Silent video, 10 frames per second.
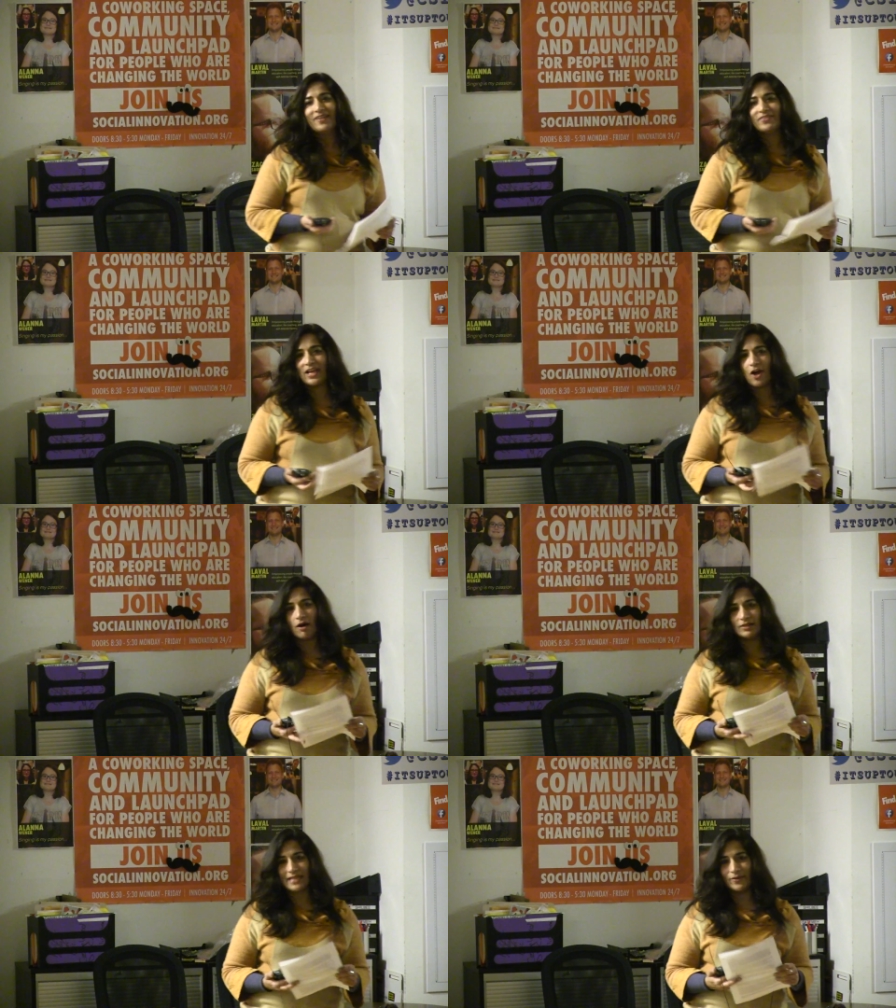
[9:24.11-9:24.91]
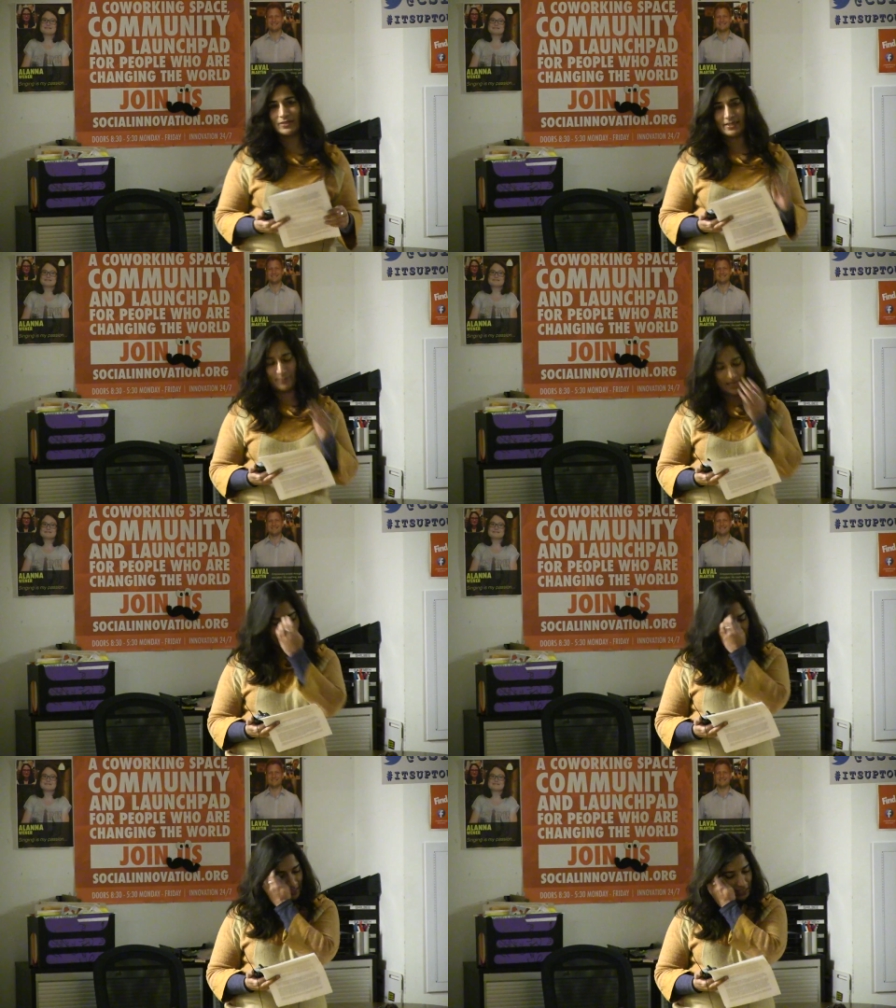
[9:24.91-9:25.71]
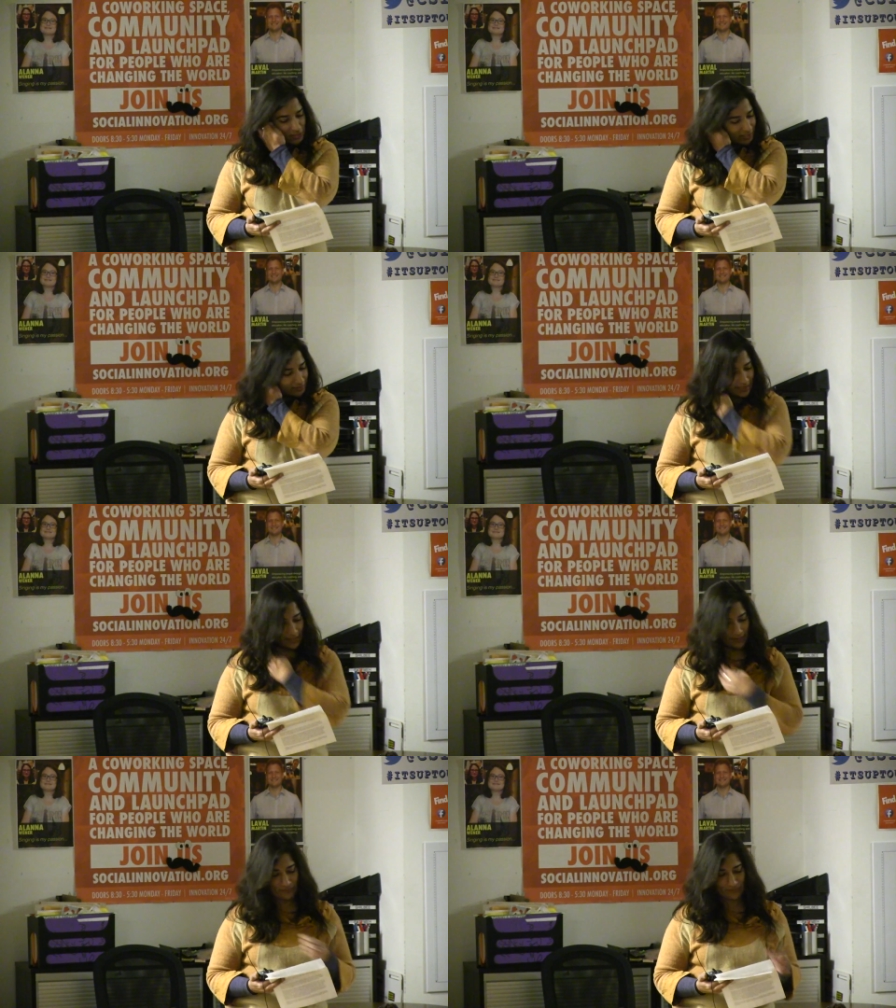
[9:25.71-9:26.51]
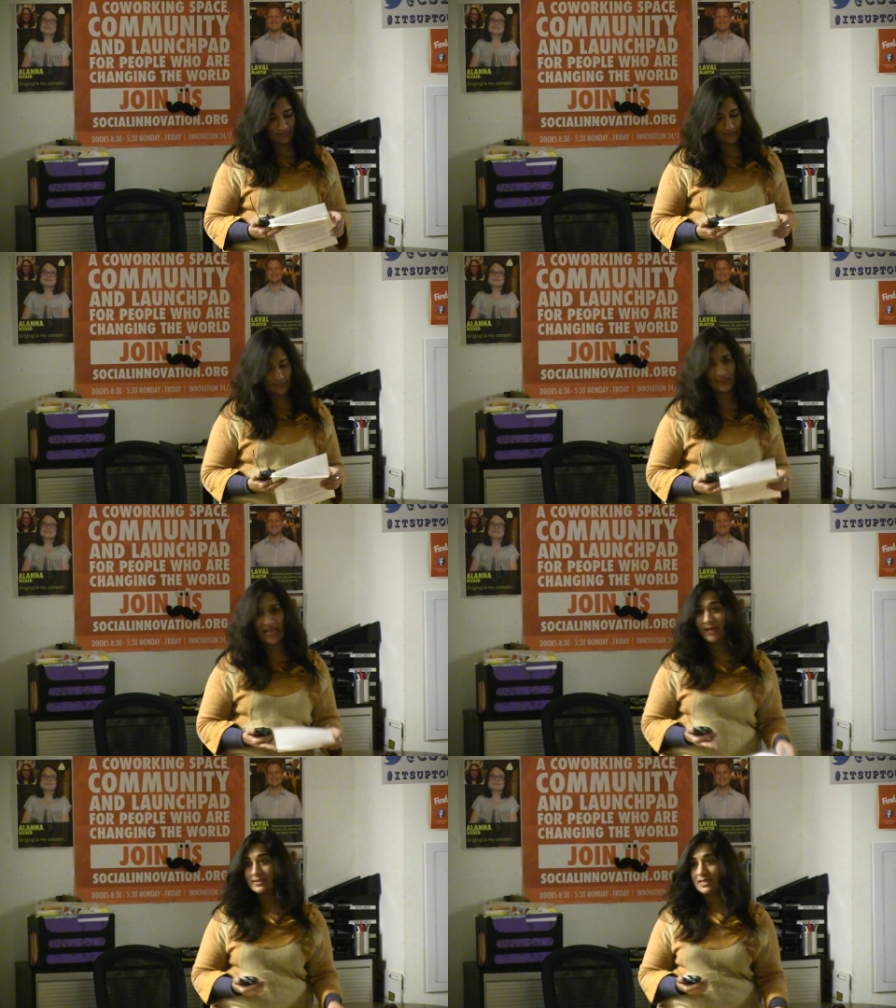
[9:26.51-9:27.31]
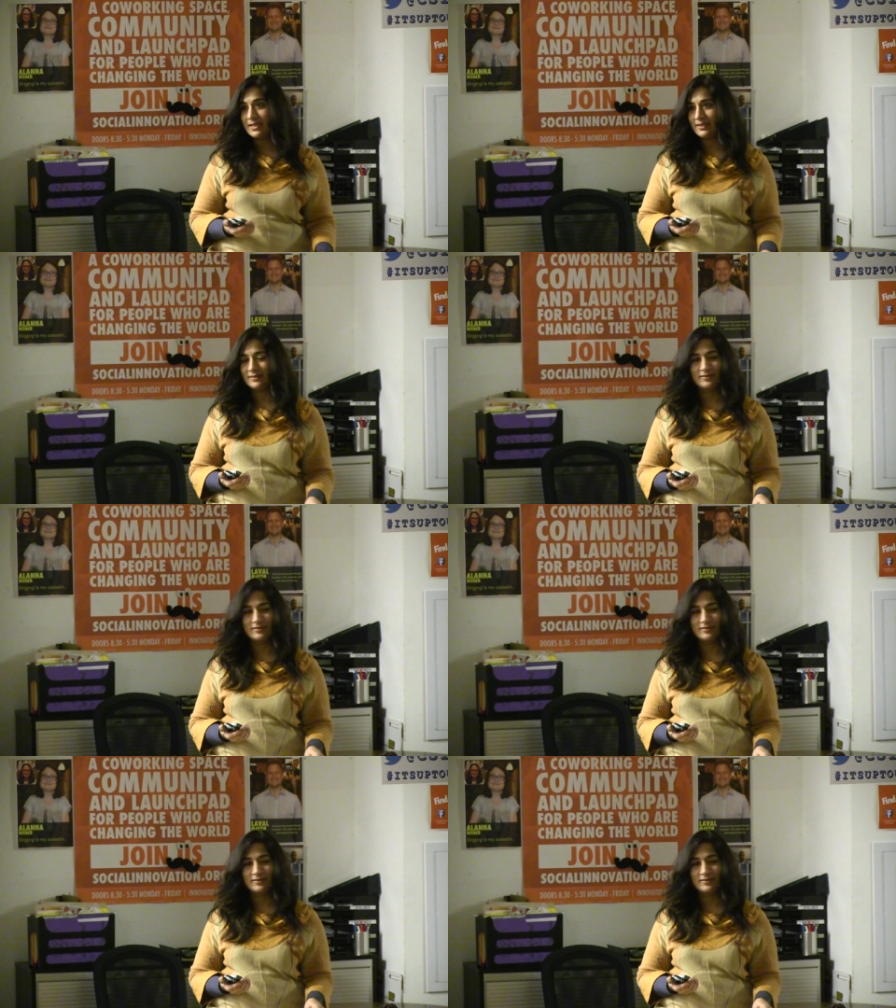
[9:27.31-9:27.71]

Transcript: They called out to me beseechingly, "Taxi?